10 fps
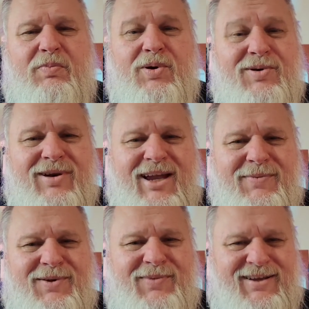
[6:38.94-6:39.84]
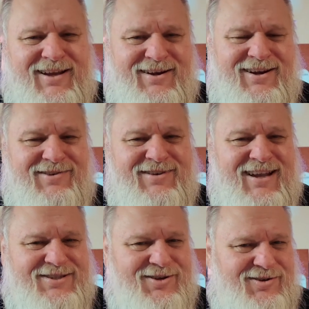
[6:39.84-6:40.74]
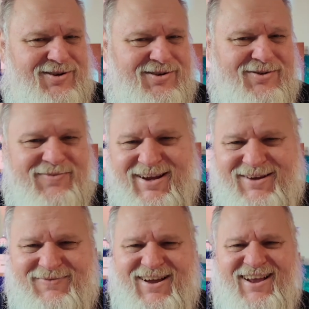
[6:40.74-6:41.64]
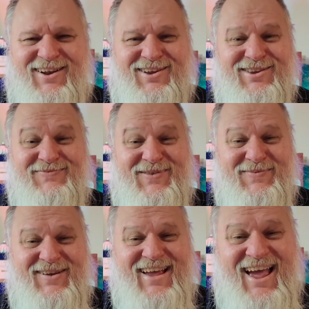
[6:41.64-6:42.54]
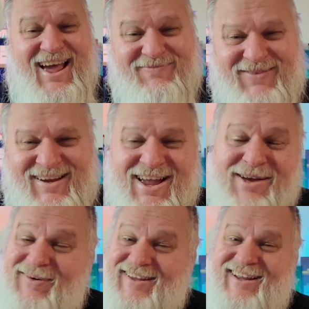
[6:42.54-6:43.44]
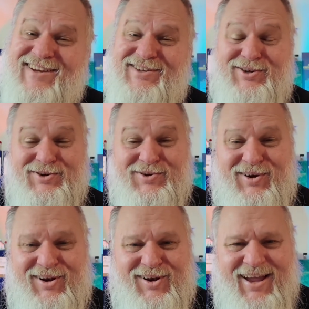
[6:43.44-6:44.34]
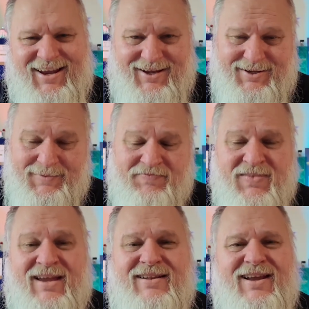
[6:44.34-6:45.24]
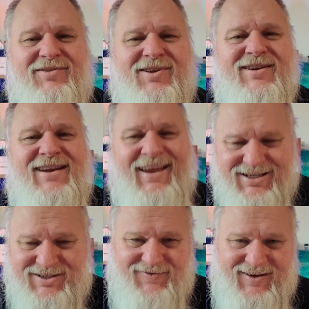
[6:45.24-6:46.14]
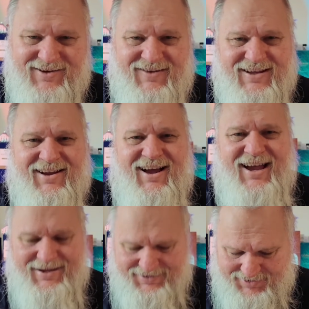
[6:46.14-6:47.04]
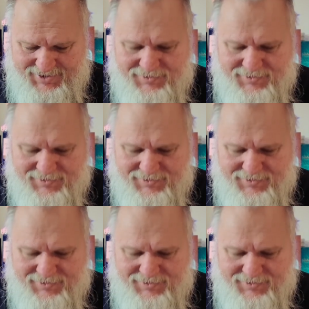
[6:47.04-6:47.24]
Blue Label, but I know that's not going to make a lot of people happy, but I do like it. Now, the next thing that I